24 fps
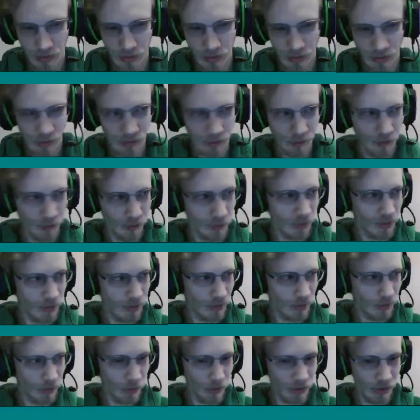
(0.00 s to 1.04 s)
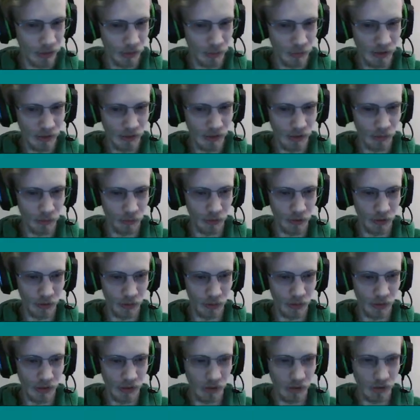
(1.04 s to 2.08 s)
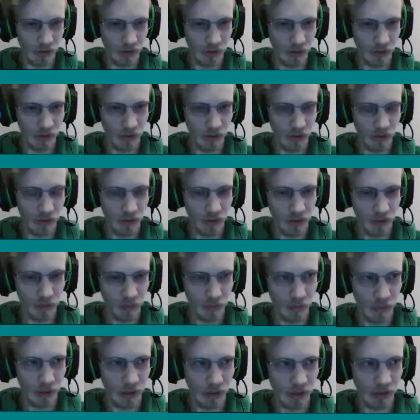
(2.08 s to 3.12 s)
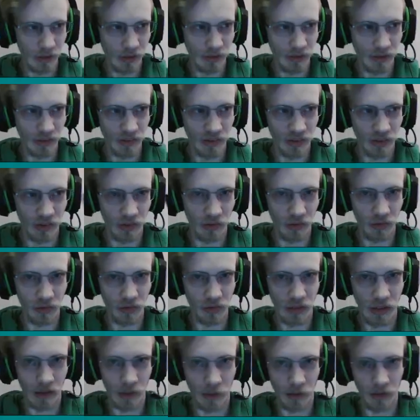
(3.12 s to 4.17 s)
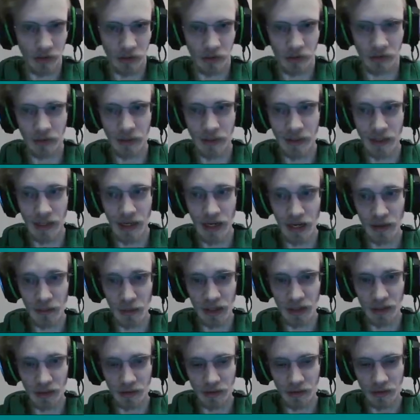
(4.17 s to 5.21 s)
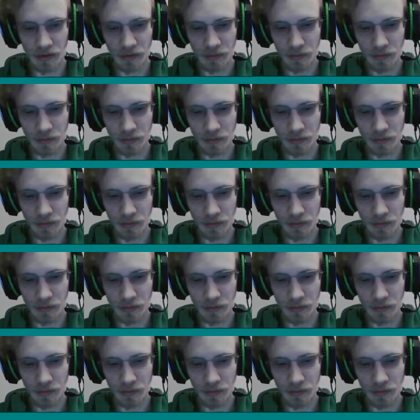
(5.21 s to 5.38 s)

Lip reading: I think we're gonna be like redoing the teaser that I worked on that I animated.